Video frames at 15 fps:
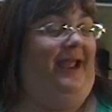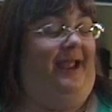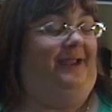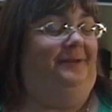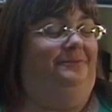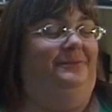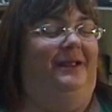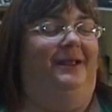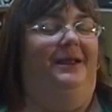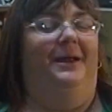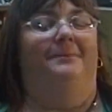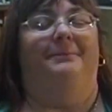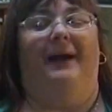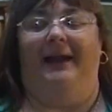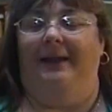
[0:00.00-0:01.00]
down cake.
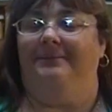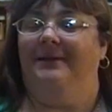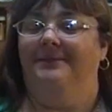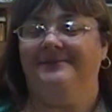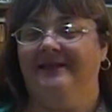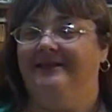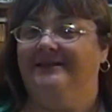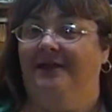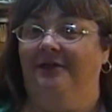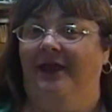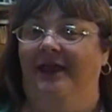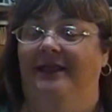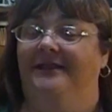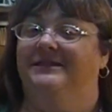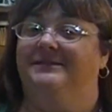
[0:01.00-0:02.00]
Pineapple upside
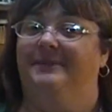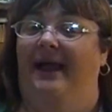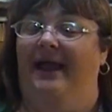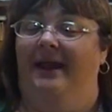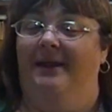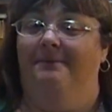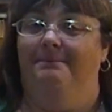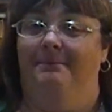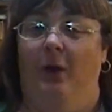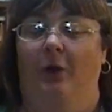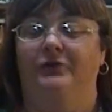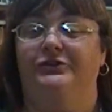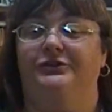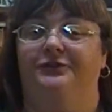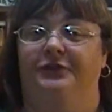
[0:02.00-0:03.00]
down cake is my
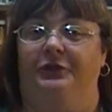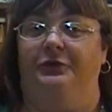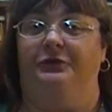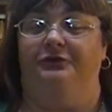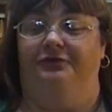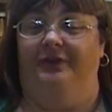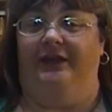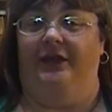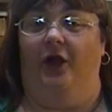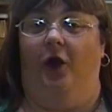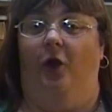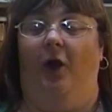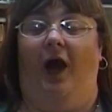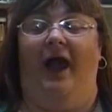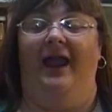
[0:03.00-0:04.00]
most viewed
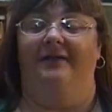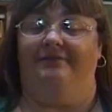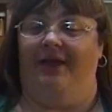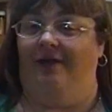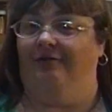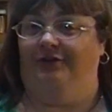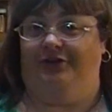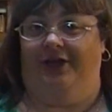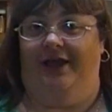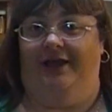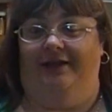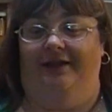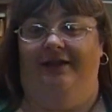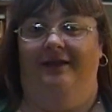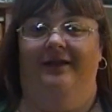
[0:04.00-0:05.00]
video I have ever
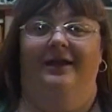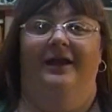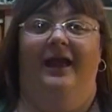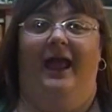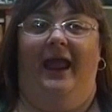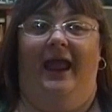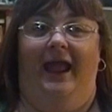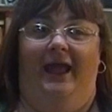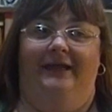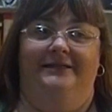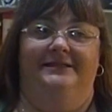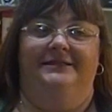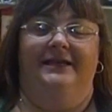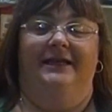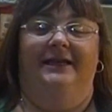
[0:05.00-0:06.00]
done
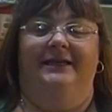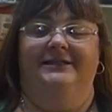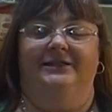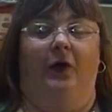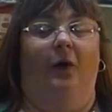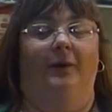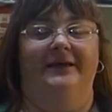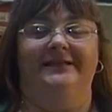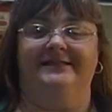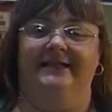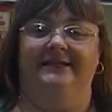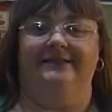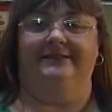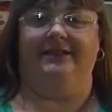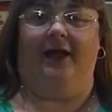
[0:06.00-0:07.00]
and it is
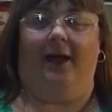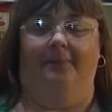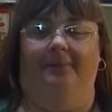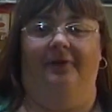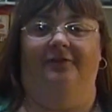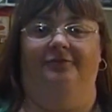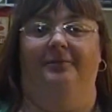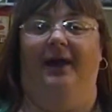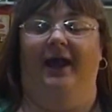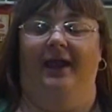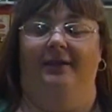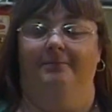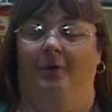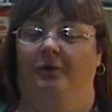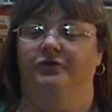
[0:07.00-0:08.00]
always at the top of
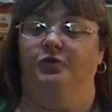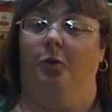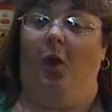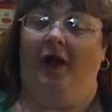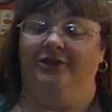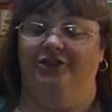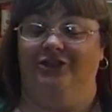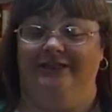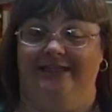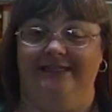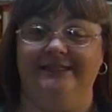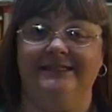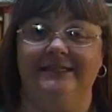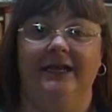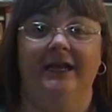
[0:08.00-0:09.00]
my most watched
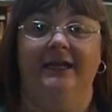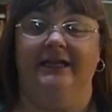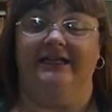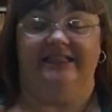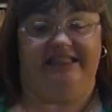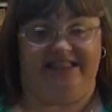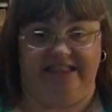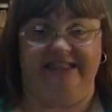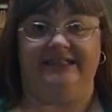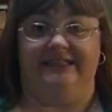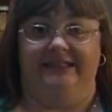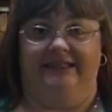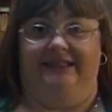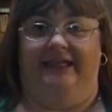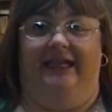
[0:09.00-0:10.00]
list
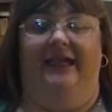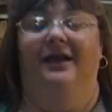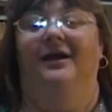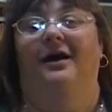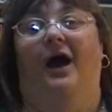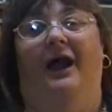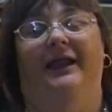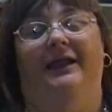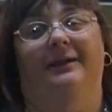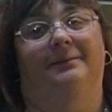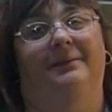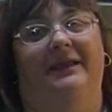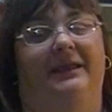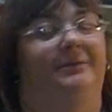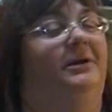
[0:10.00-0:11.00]
consistently. I
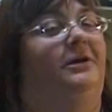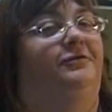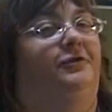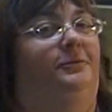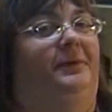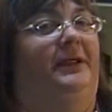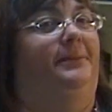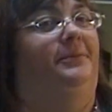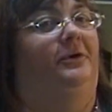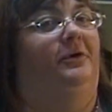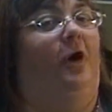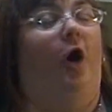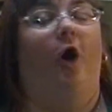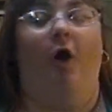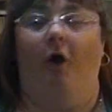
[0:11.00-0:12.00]
get email from
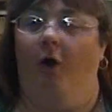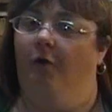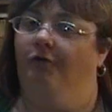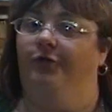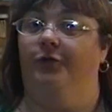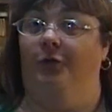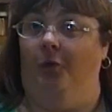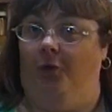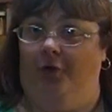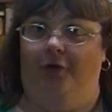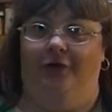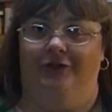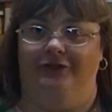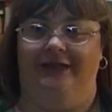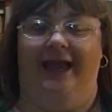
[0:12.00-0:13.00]
people all over the
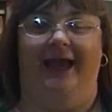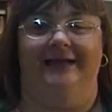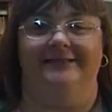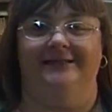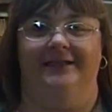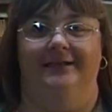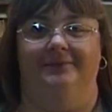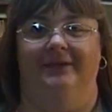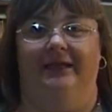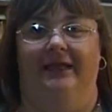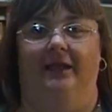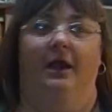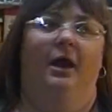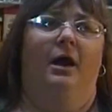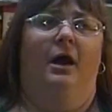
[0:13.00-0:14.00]
world asking
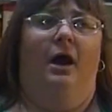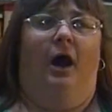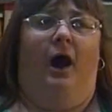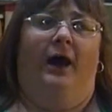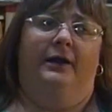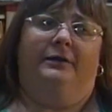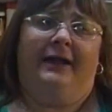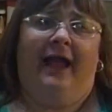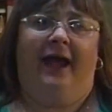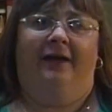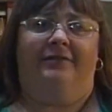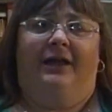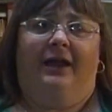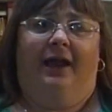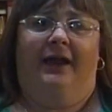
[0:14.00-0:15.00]
me, I don't
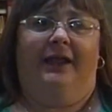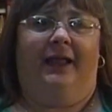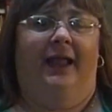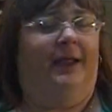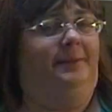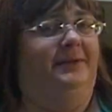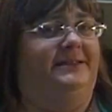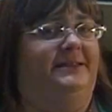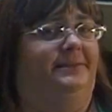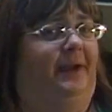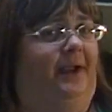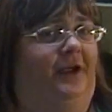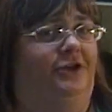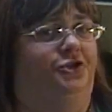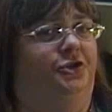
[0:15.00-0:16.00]
have that kind of cake
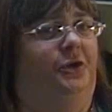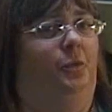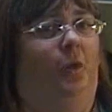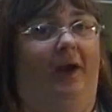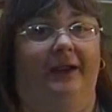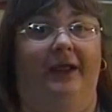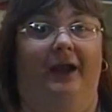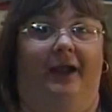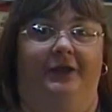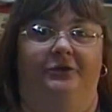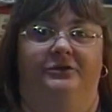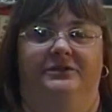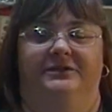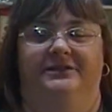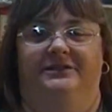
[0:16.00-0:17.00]
mix in my country, what can
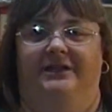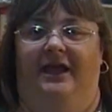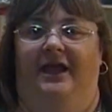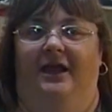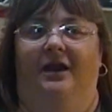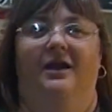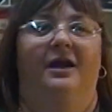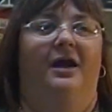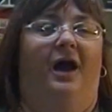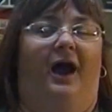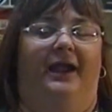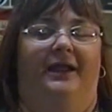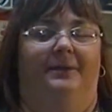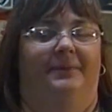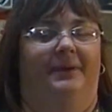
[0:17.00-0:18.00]
I use instead?
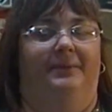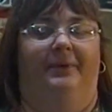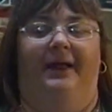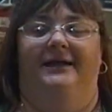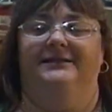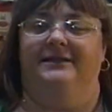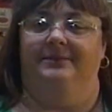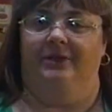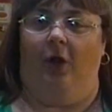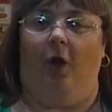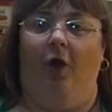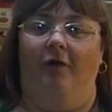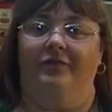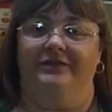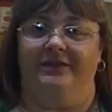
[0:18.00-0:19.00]
I get people asking
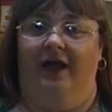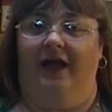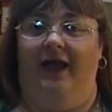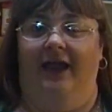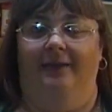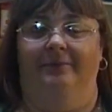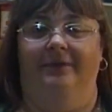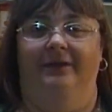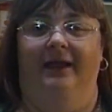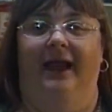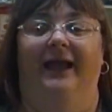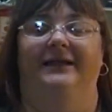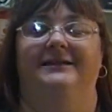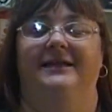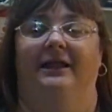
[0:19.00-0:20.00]
me all the time
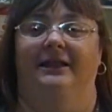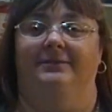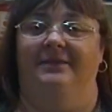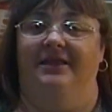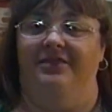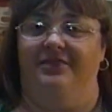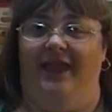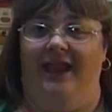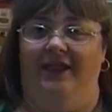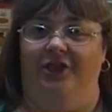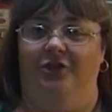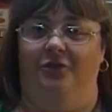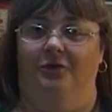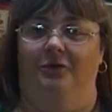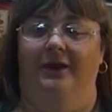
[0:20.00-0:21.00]
and telling me
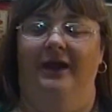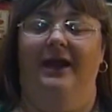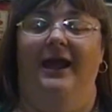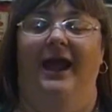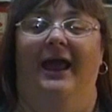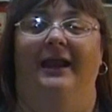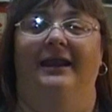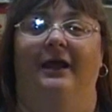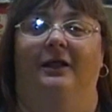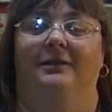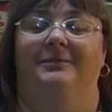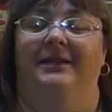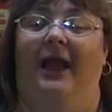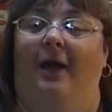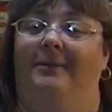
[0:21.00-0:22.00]
thank you and
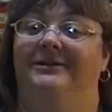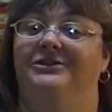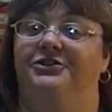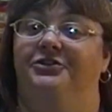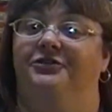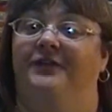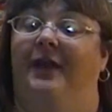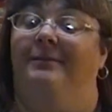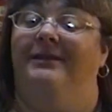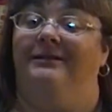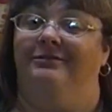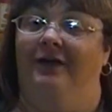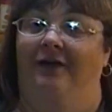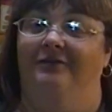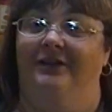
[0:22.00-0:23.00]
telling me how much their
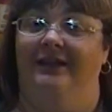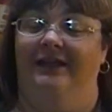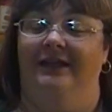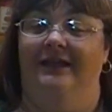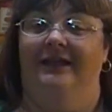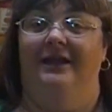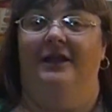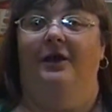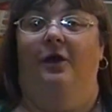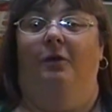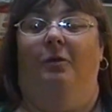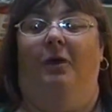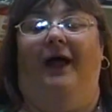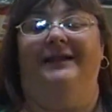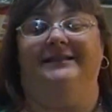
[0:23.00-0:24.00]
family loved it.
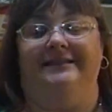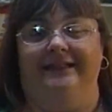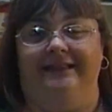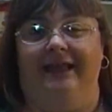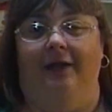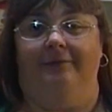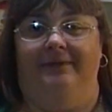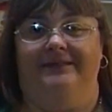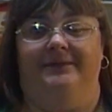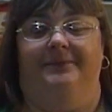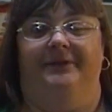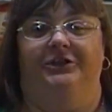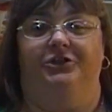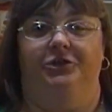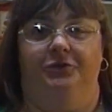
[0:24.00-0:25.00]
Well, I did that
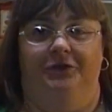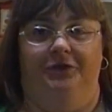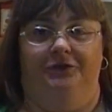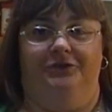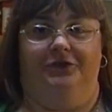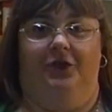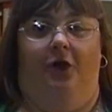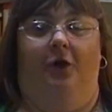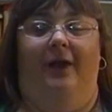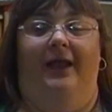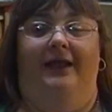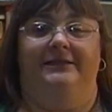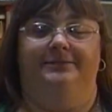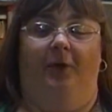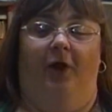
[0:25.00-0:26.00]
recipe two years
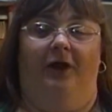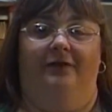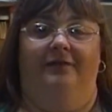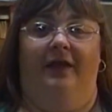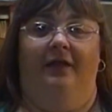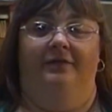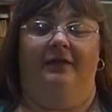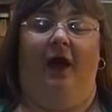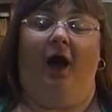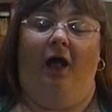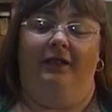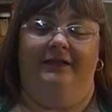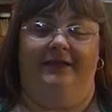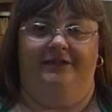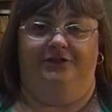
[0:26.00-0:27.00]
ago as part of the
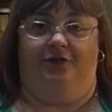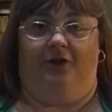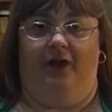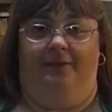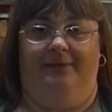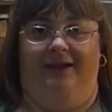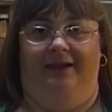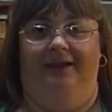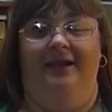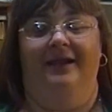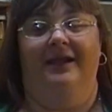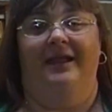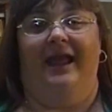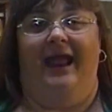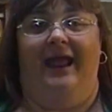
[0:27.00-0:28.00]
holidays are
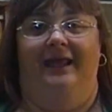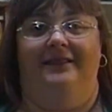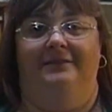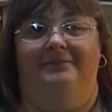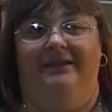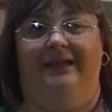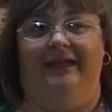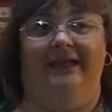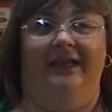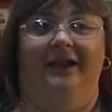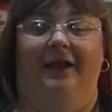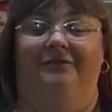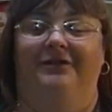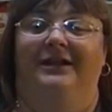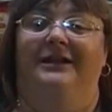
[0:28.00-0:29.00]
coming and the
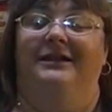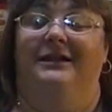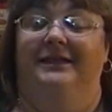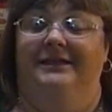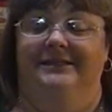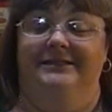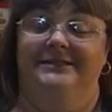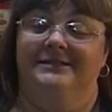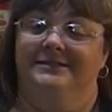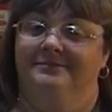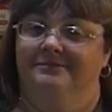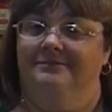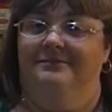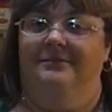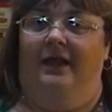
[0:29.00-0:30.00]
beginning of it
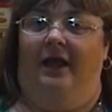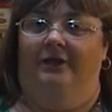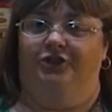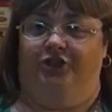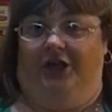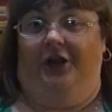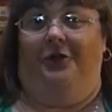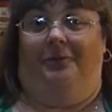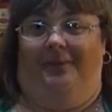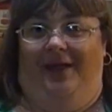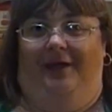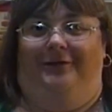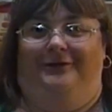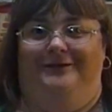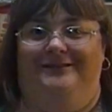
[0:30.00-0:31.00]
is
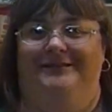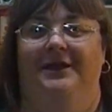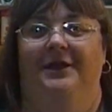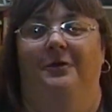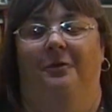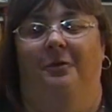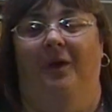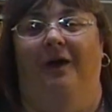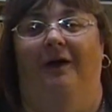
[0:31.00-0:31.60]
Jingle Bells.